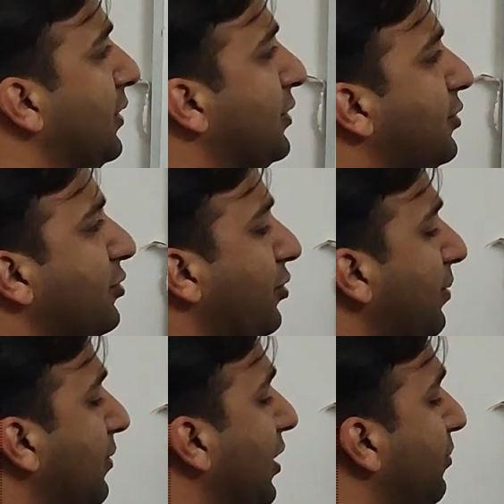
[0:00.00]
So
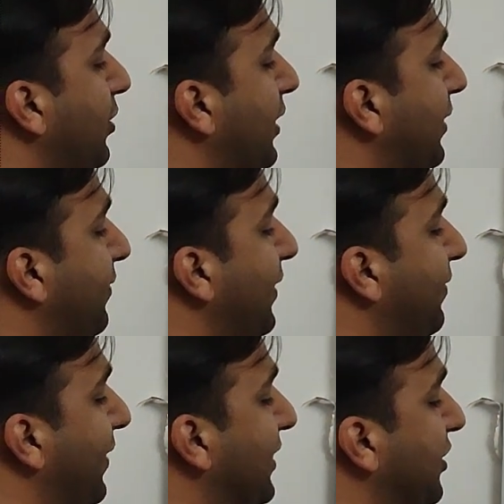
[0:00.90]
sodium carbonate, weight
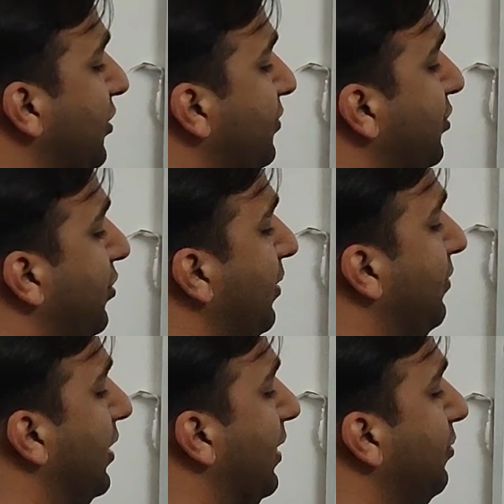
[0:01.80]
fraction of sodium
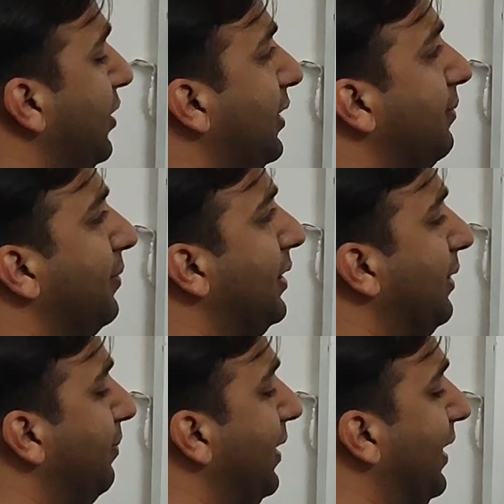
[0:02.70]
carbonate,
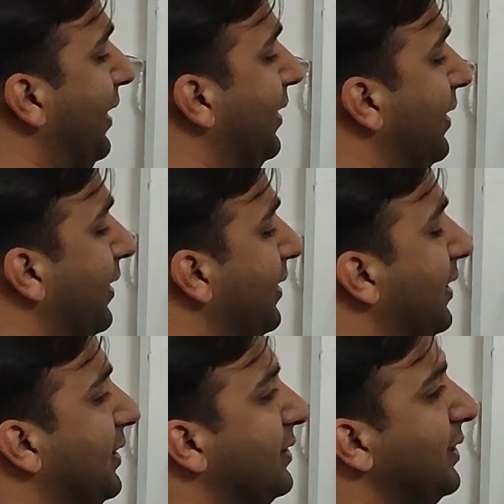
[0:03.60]
multiply
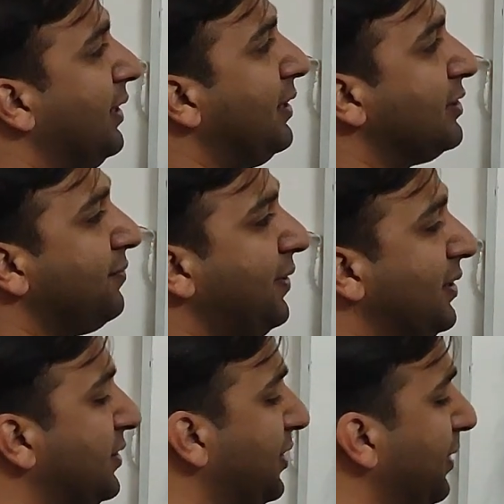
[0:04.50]
its in its feed
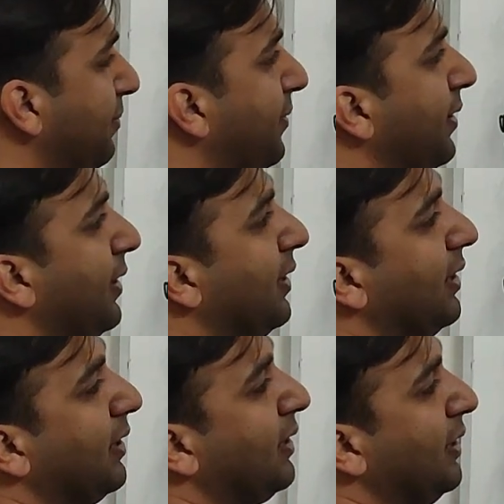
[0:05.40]
stream.
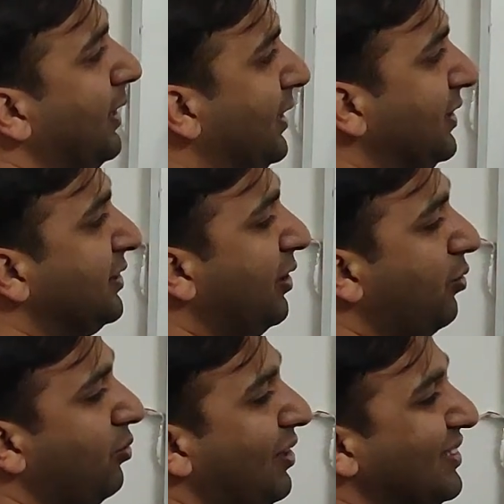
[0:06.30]
It is the
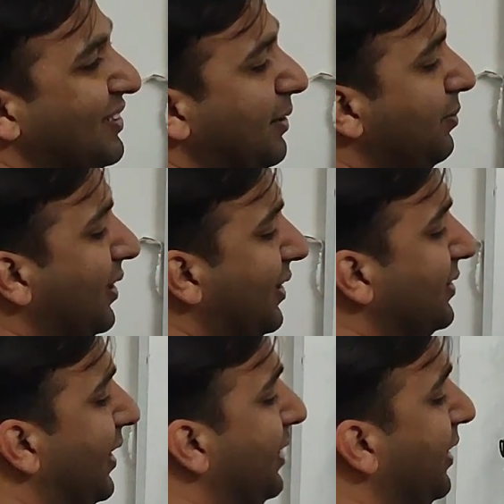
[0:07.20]
only stream that
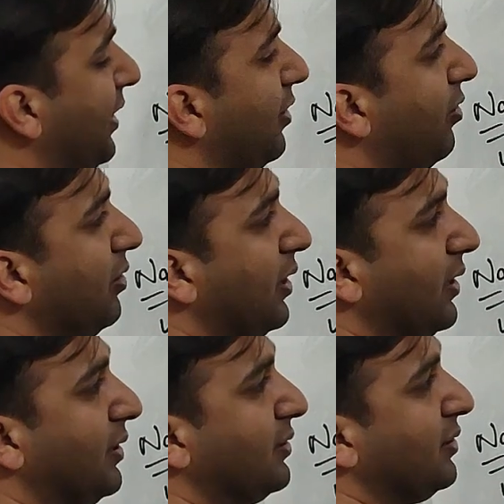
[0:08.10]
is entering, all the
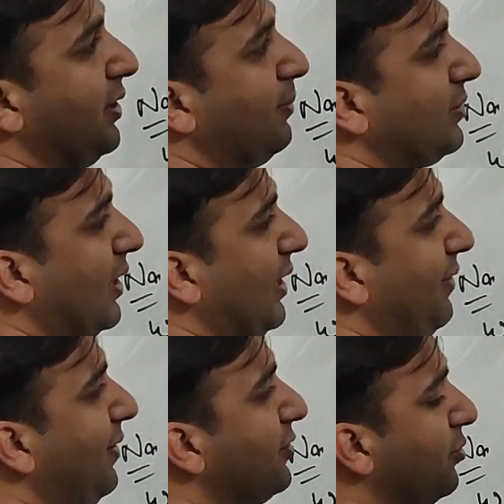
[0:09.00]
other streams are
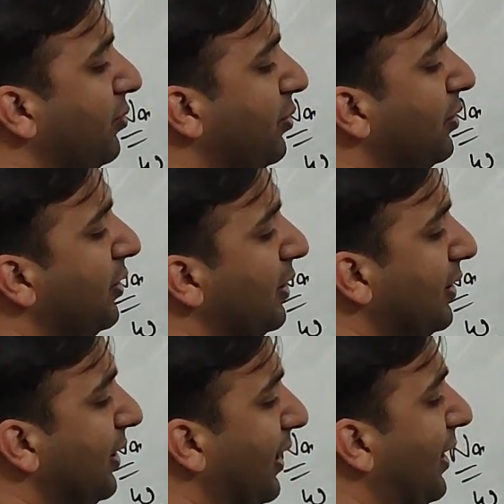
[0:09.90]
leaving, so
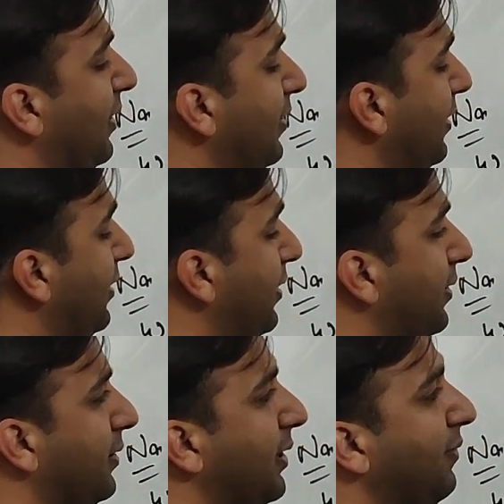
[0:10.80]
they
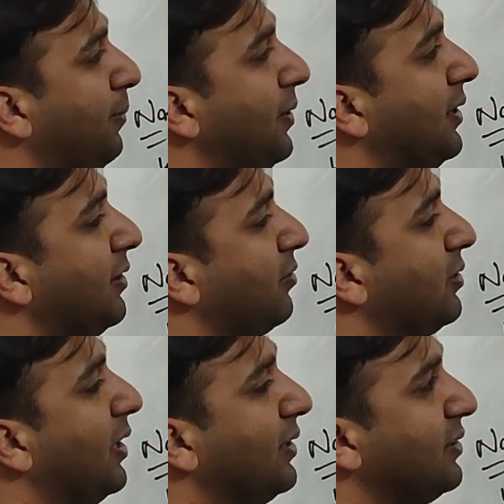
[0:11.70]
will be written on
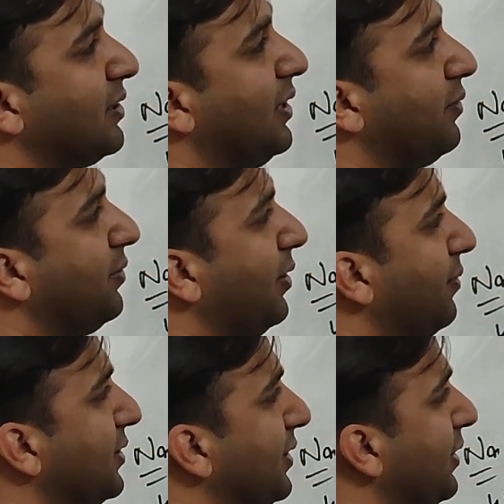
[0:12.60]
the other side of the
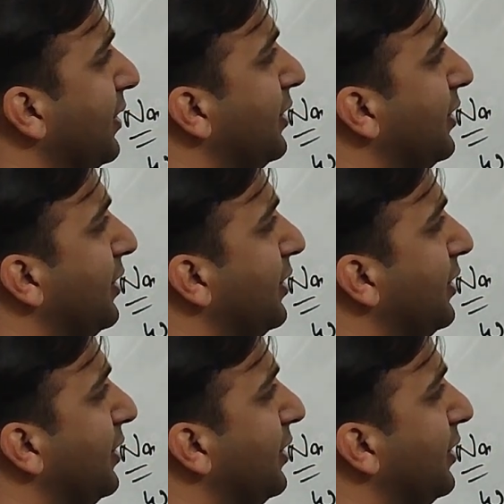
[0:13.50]
equation.